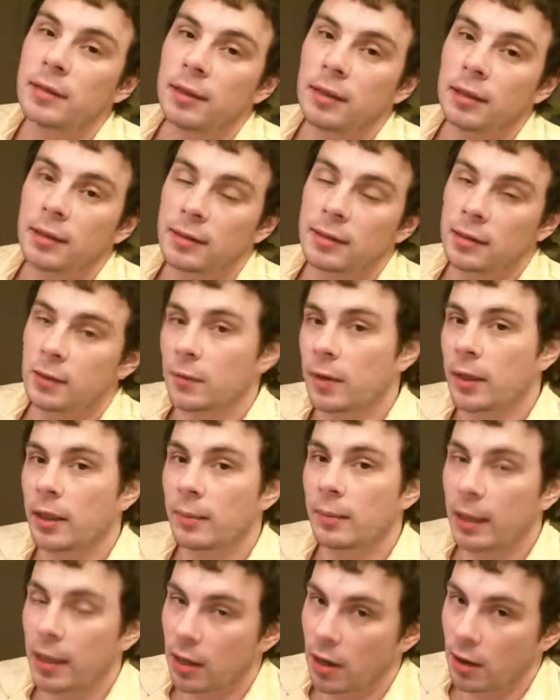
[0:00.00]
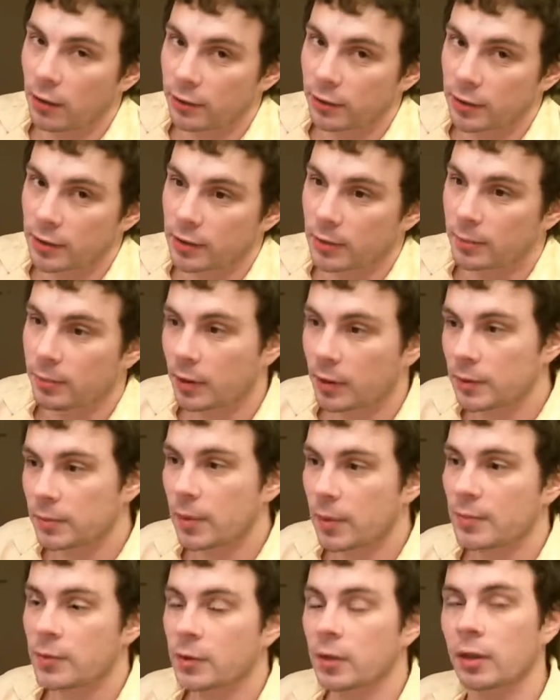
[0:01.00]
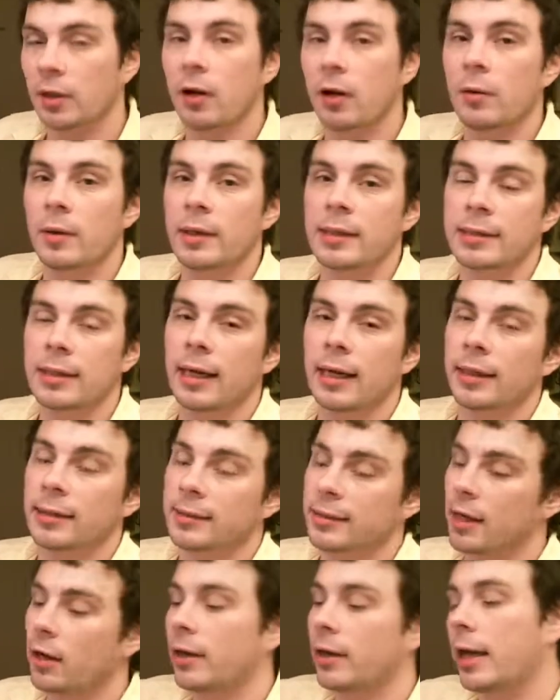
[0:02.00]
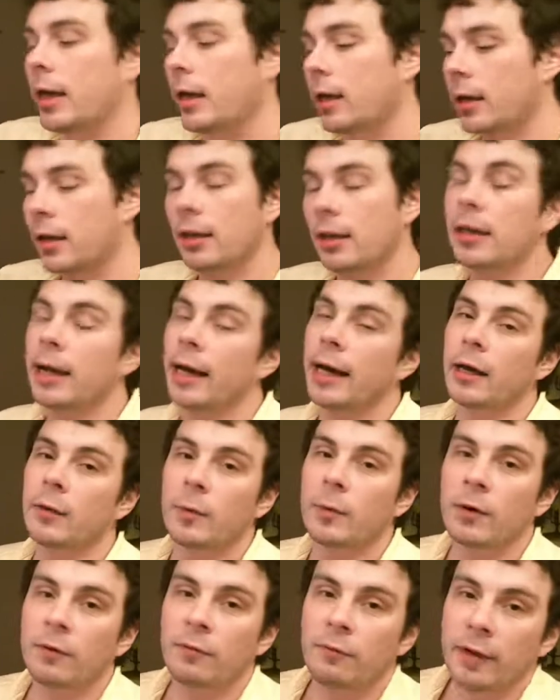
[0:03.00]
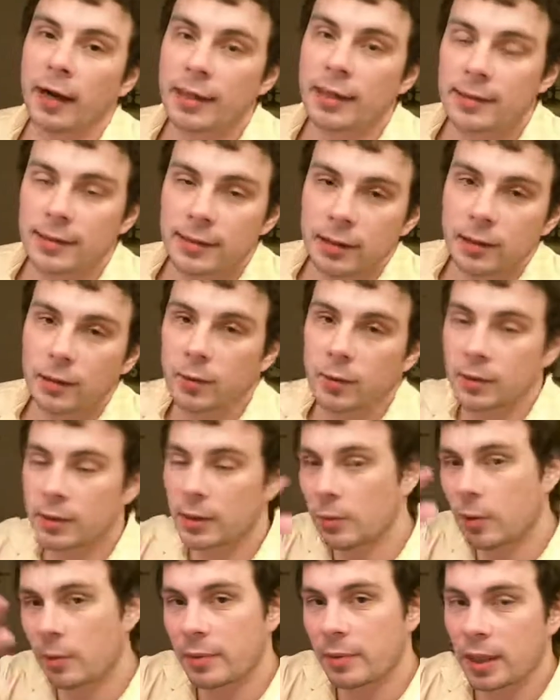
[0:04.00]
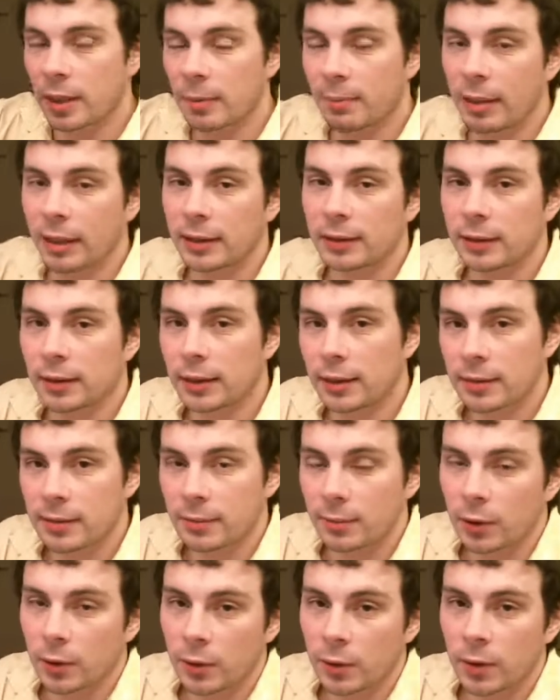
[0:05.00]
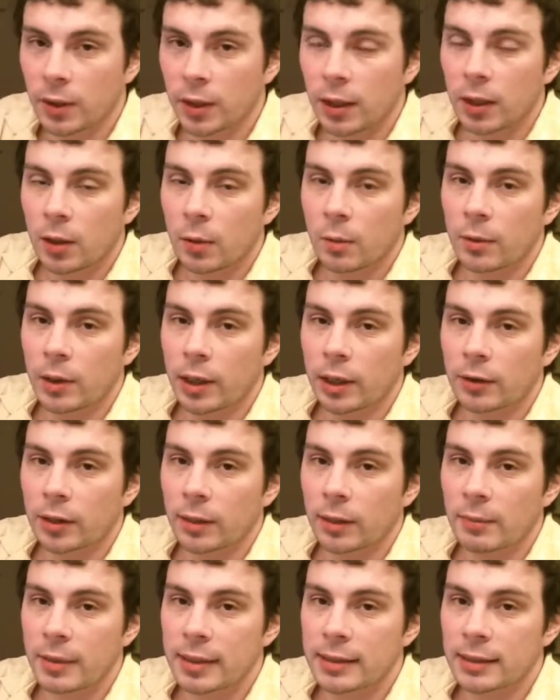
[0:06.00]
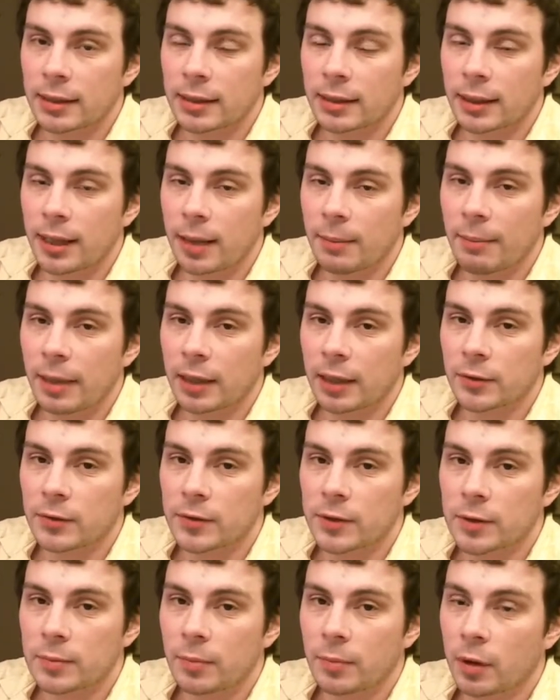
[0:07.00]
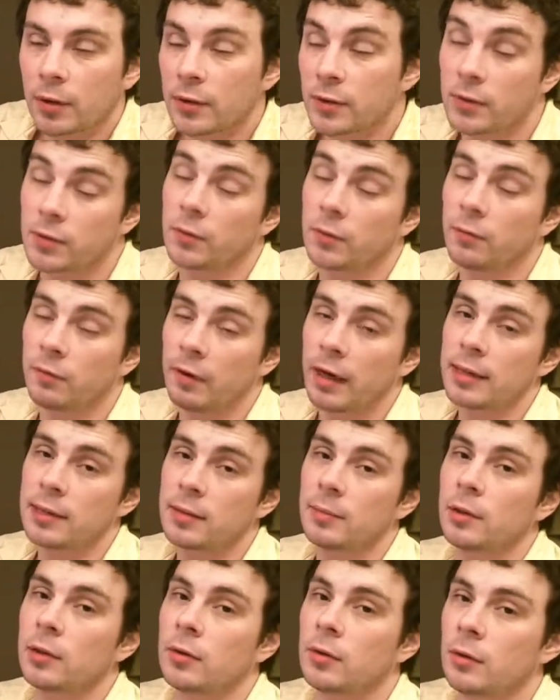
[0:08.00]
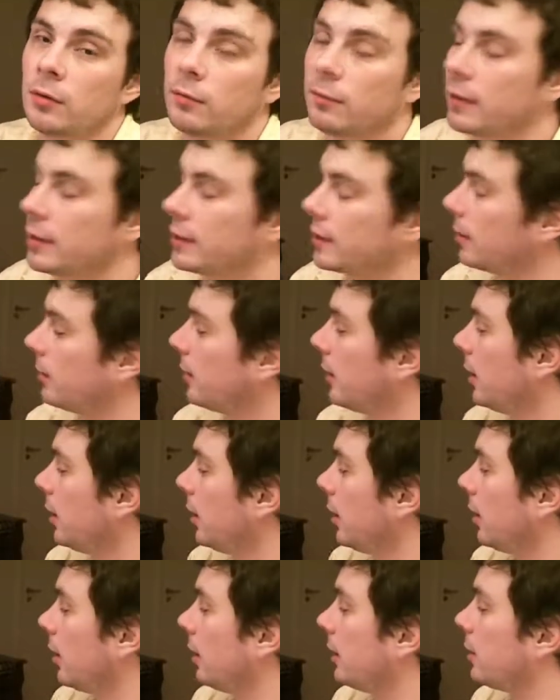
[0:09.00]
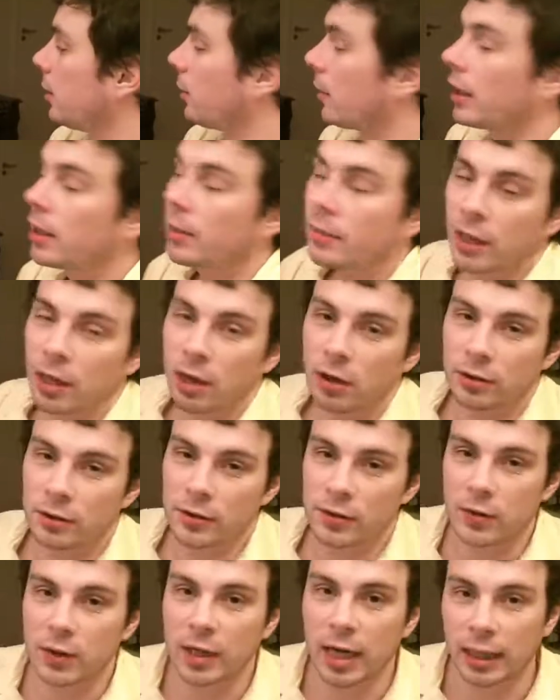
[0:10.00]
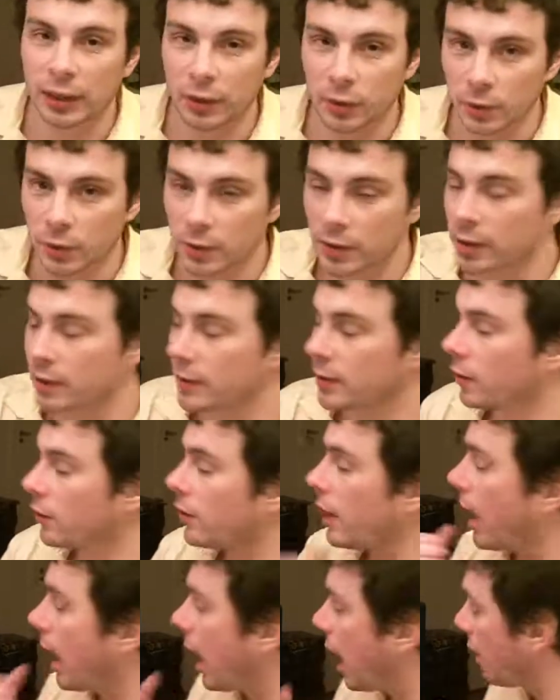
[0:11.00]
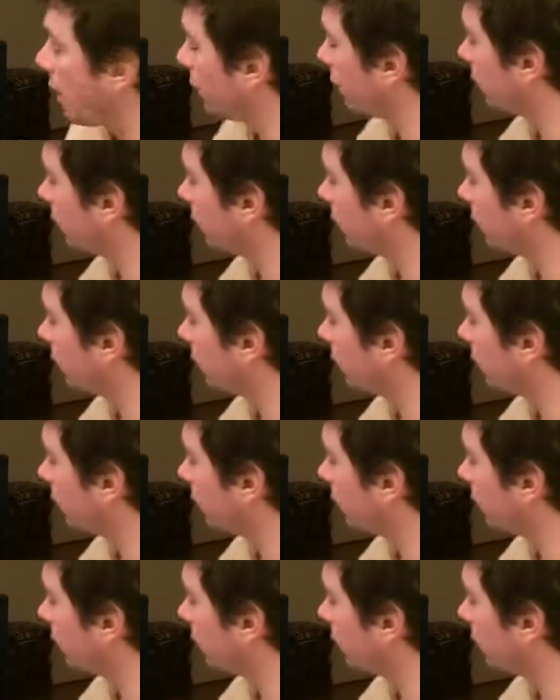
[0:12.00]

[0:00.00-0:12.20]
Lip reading: this random encounter. The boss mobs, you can always like say, okay, I don't want to fight. There will be a button in the menu where you can basically come back to those bosses to fight them and to defeat them. In the random encounters, you can't do this, so you have to